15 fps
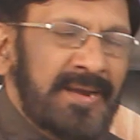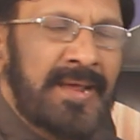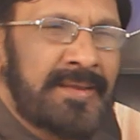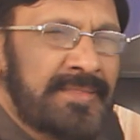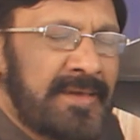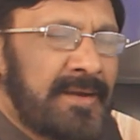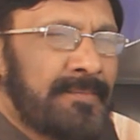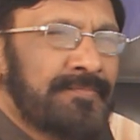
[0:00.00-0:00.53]
are
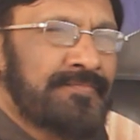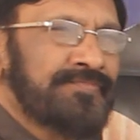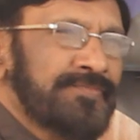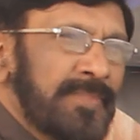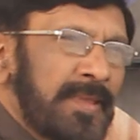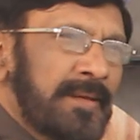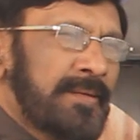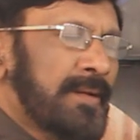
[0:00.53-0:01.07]
there.
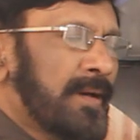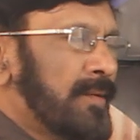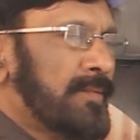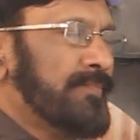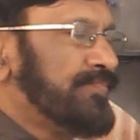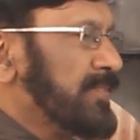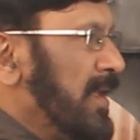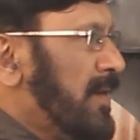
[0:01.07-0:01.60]

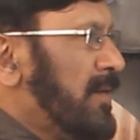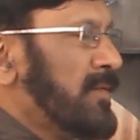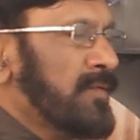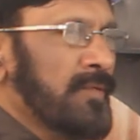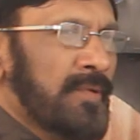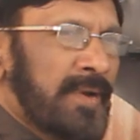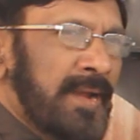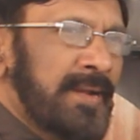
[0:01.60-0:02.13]
Now, how
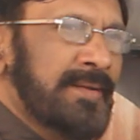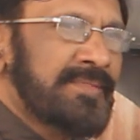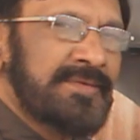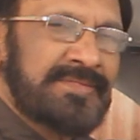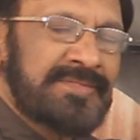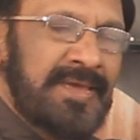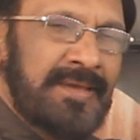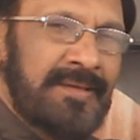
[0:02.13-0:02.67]
to write this
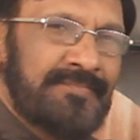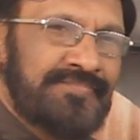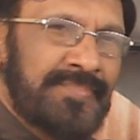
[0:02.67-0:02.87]
thing?